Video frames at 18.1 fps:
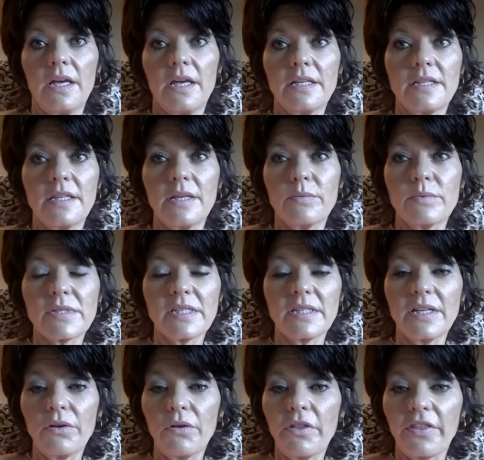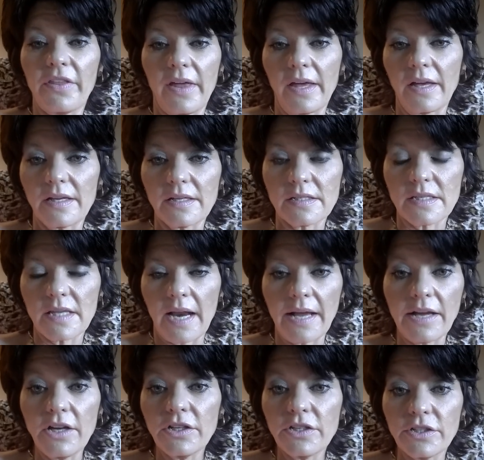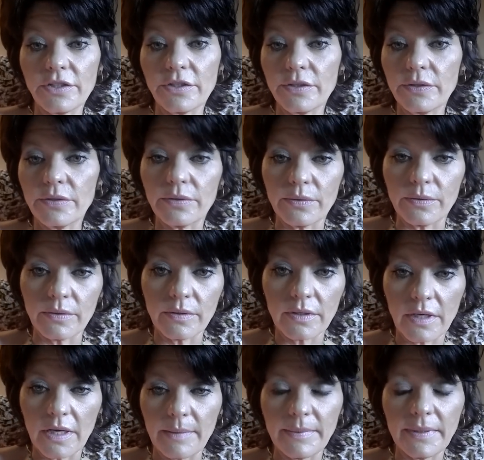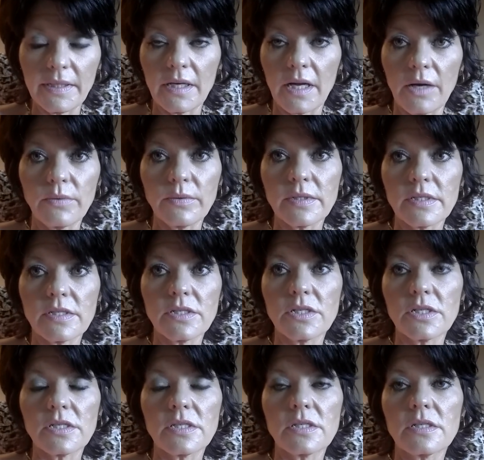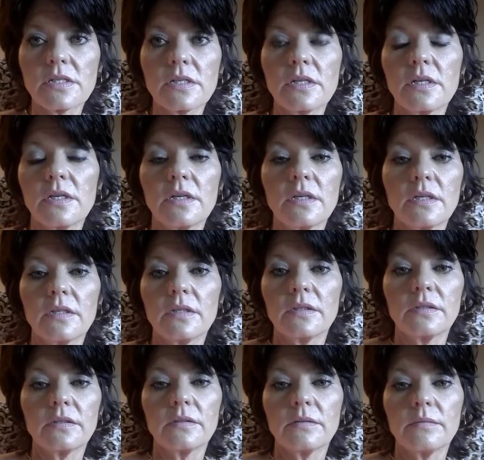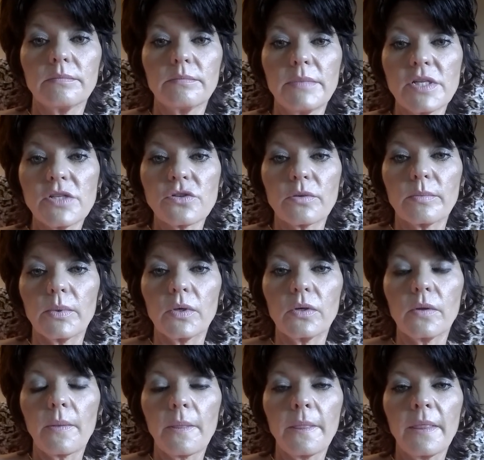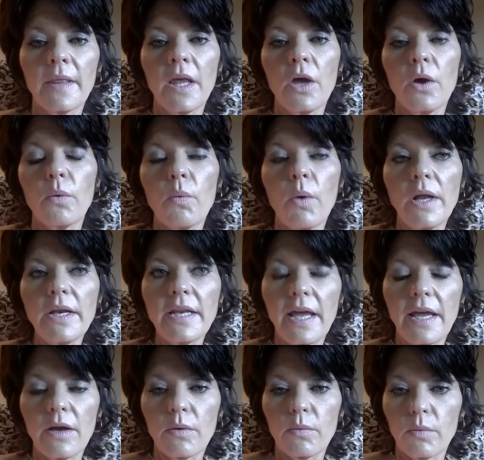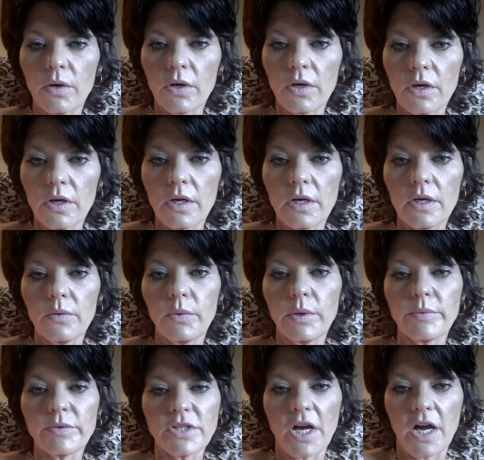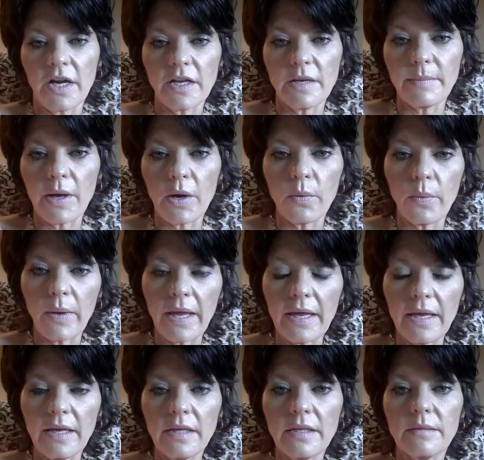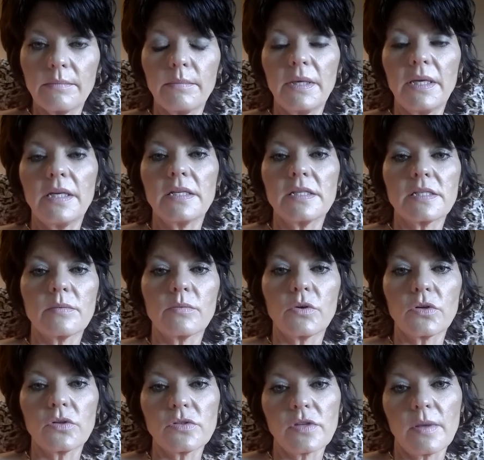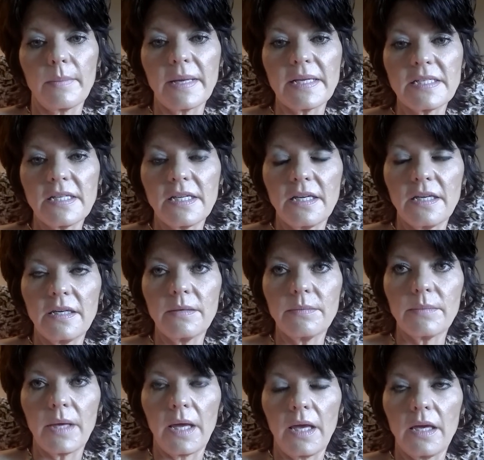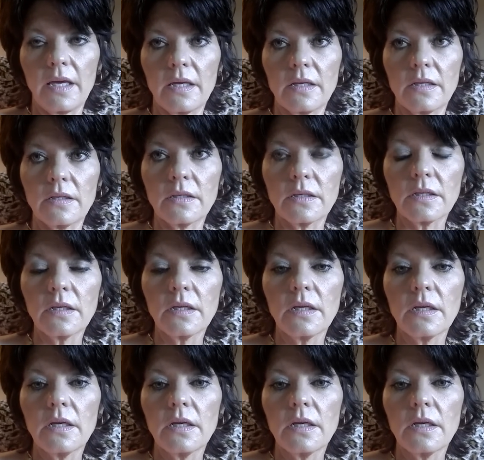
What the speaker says: It was little things that I couldn't do. I mean, I was just miserable. One day at work, we were talking about weight, me and some girls on my team, and